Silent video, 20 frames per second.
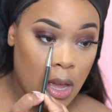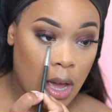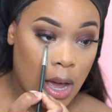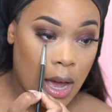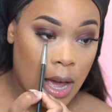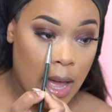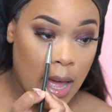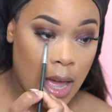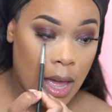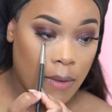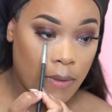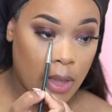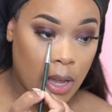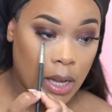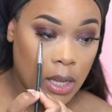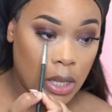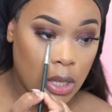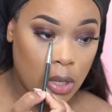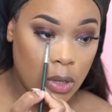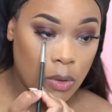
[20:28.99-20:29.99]
I have
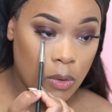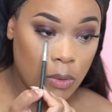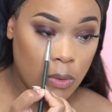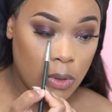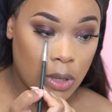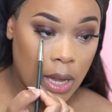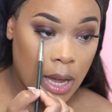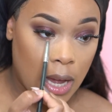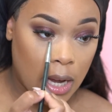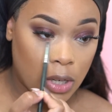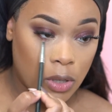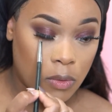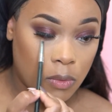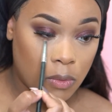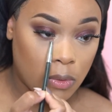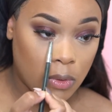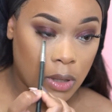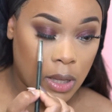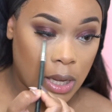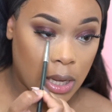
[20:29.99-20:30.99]
not used
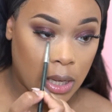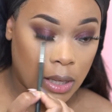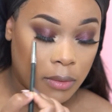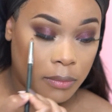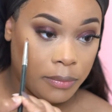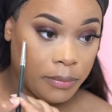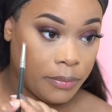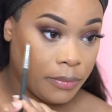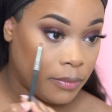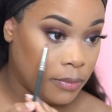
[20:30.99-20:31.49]
actual like